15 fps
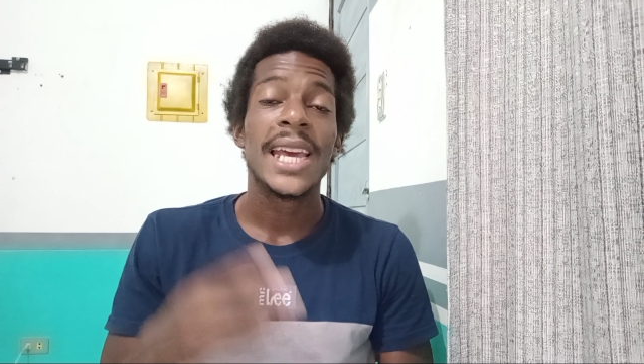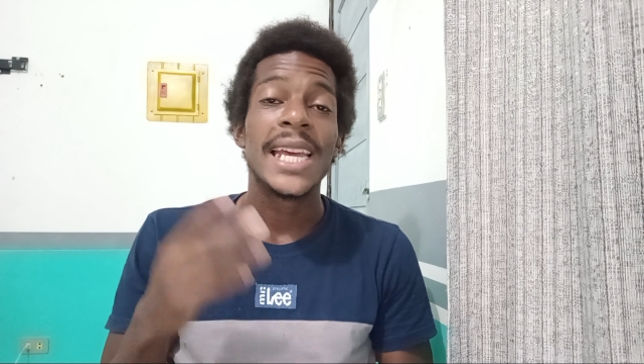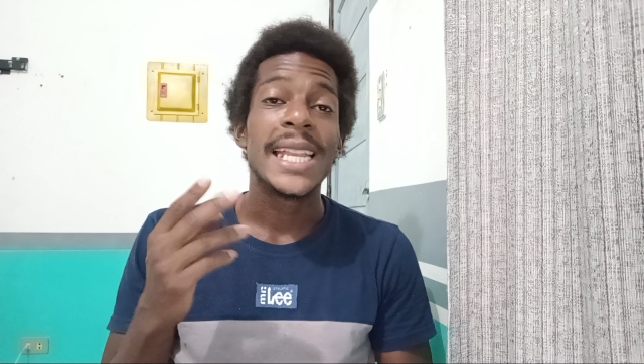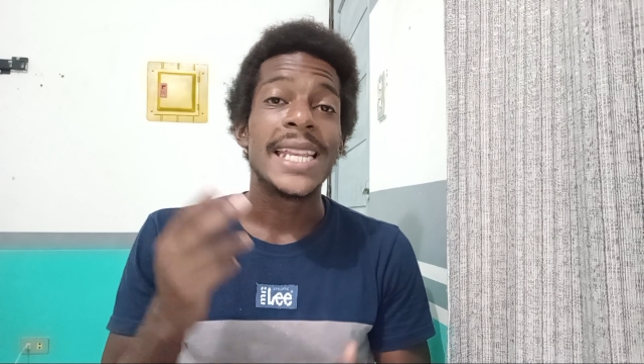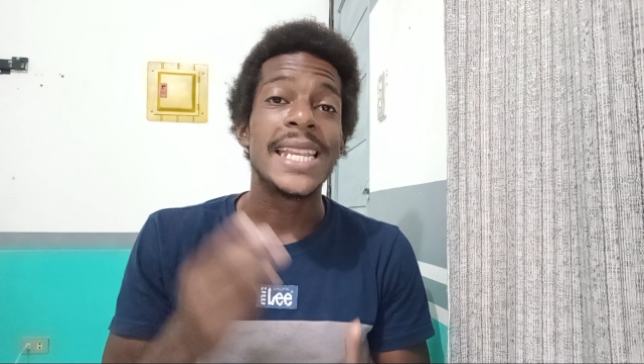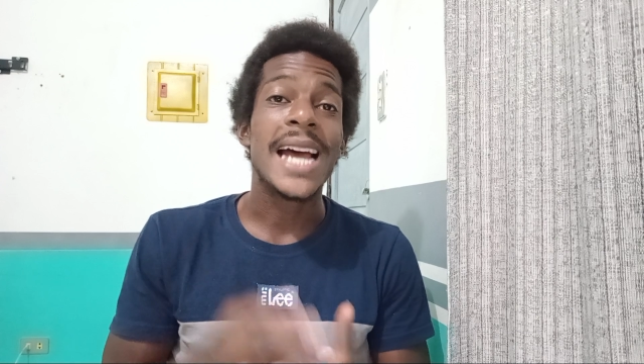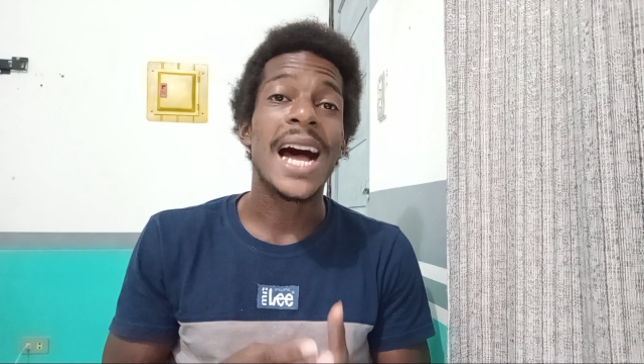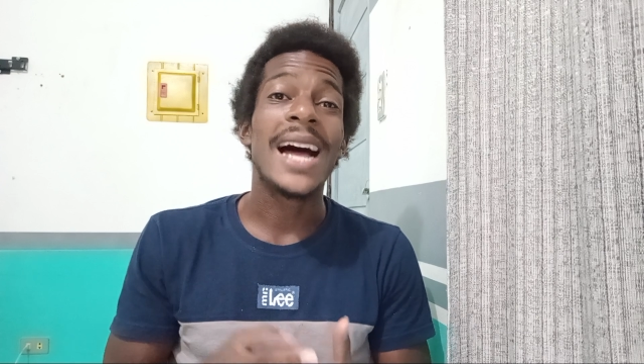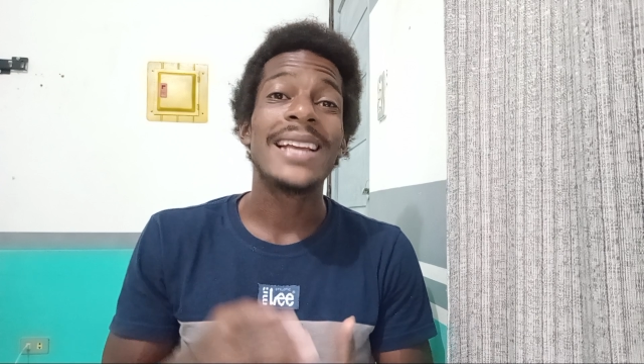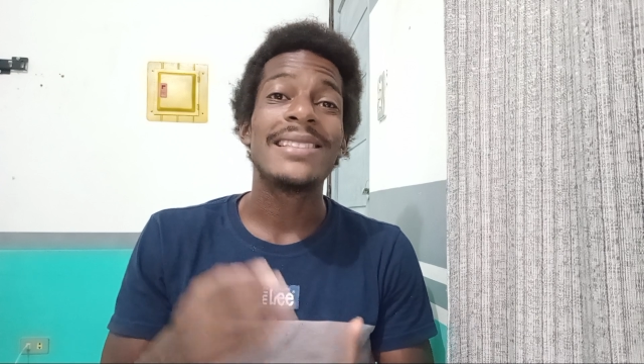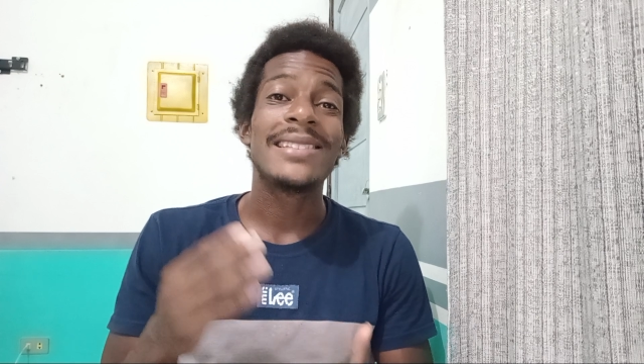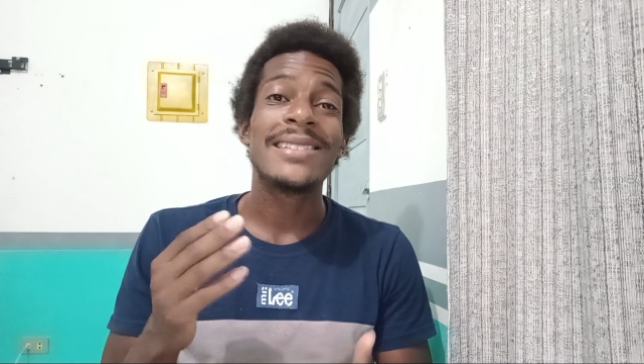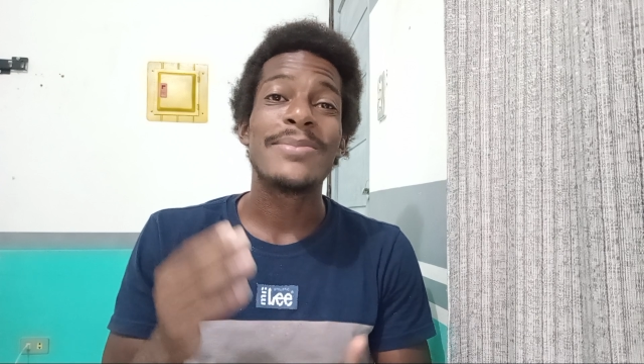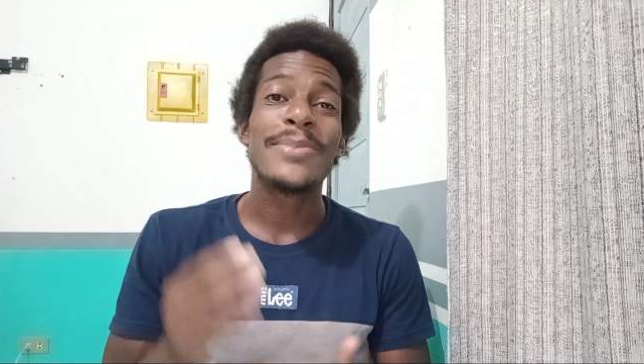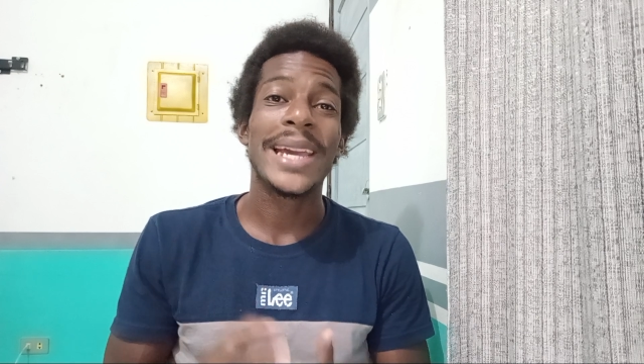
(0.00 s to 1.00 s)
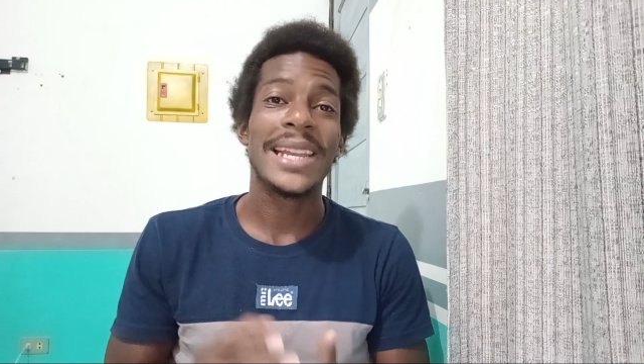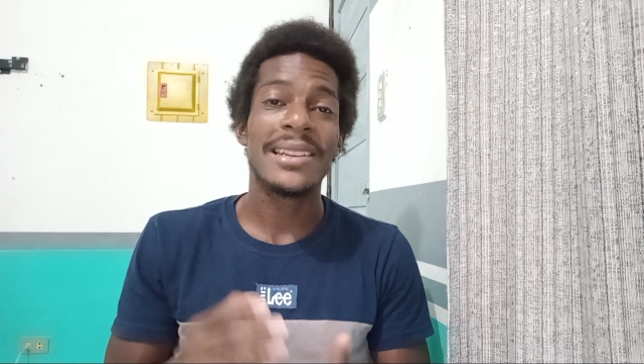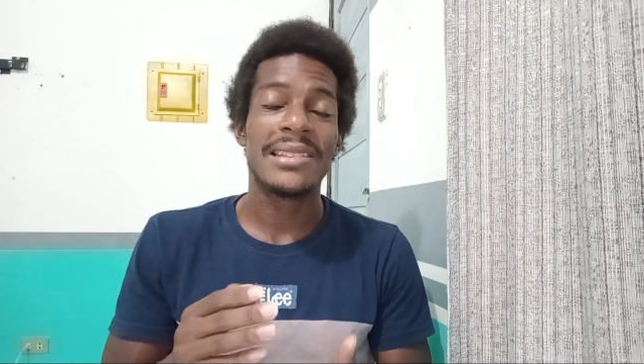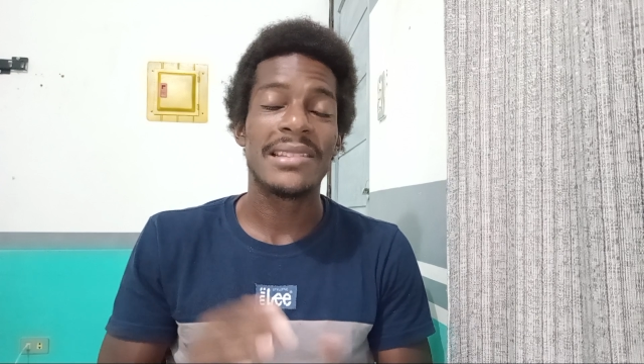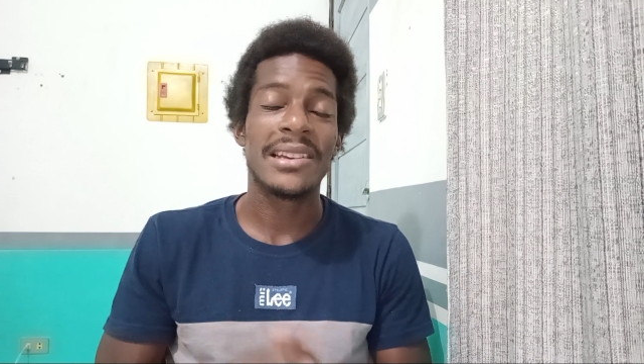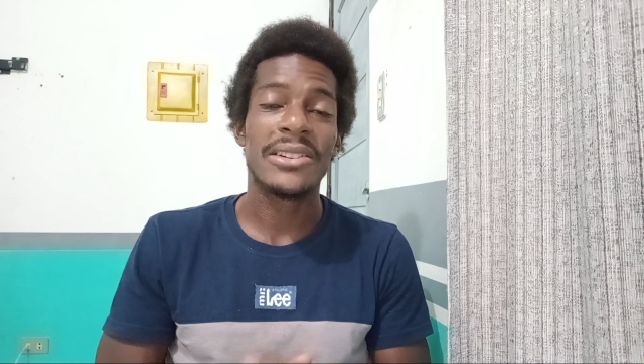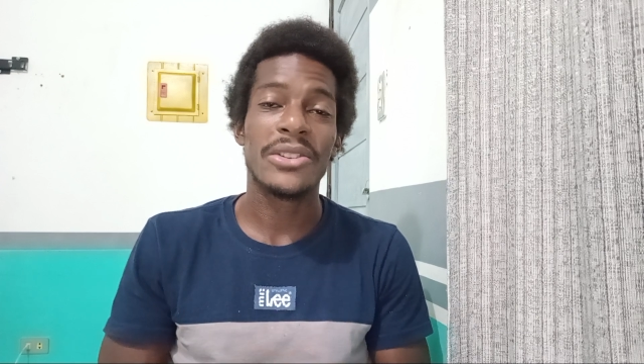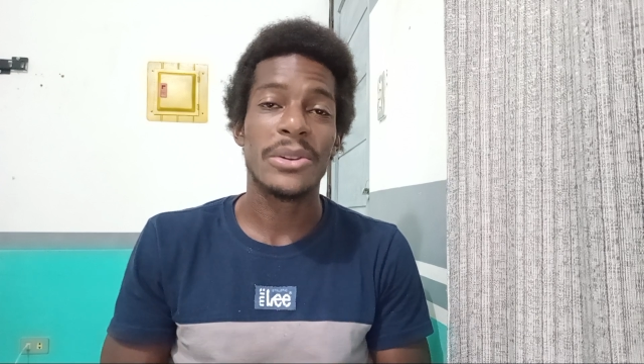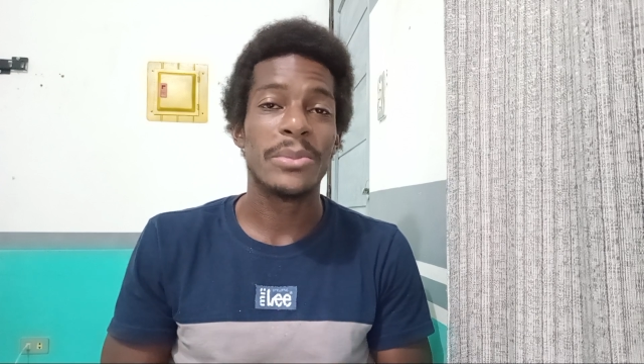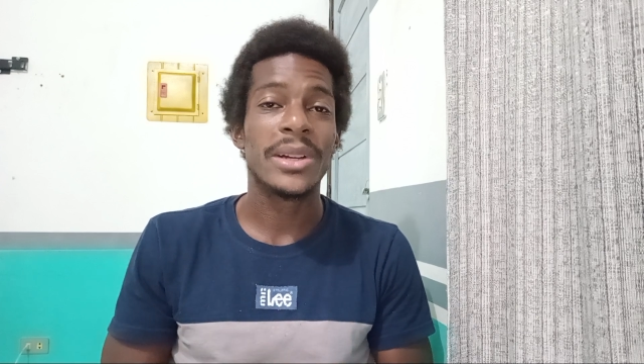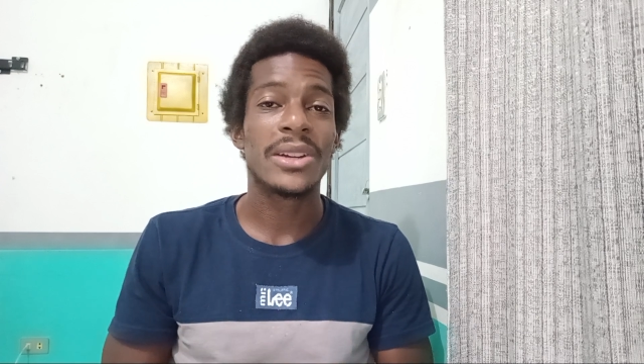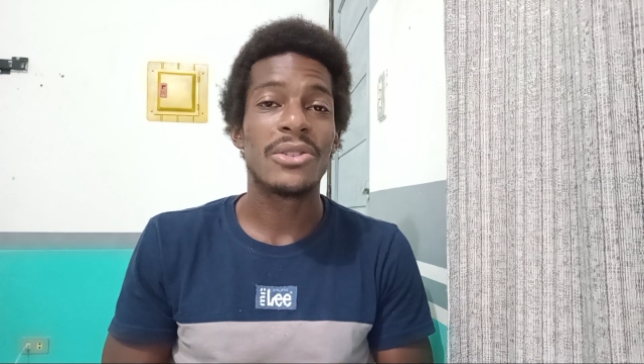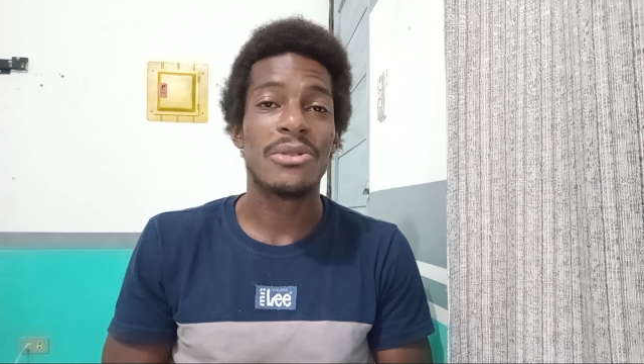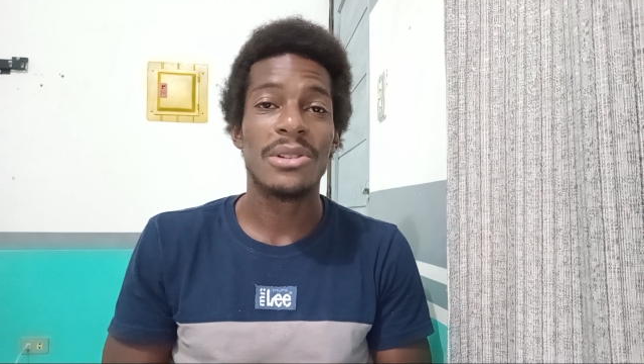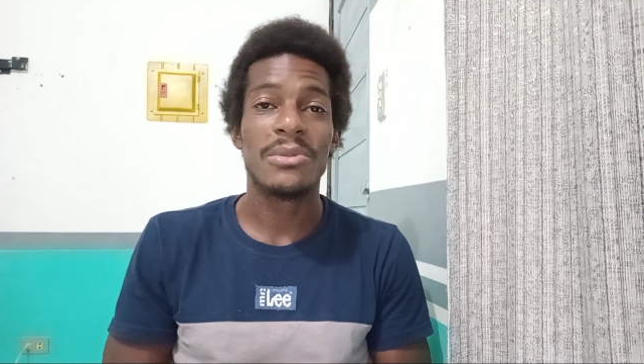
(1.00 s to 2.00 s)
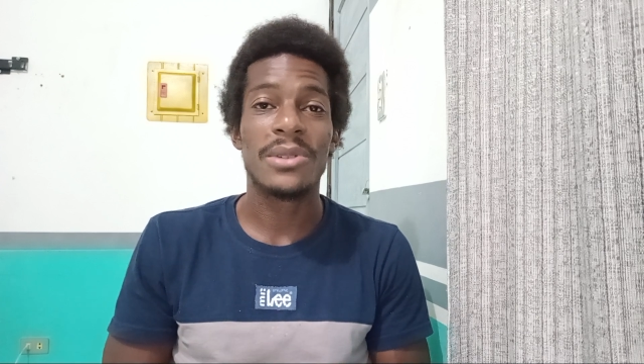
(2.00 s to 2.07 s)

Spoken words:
not to panic sell your Bitcoin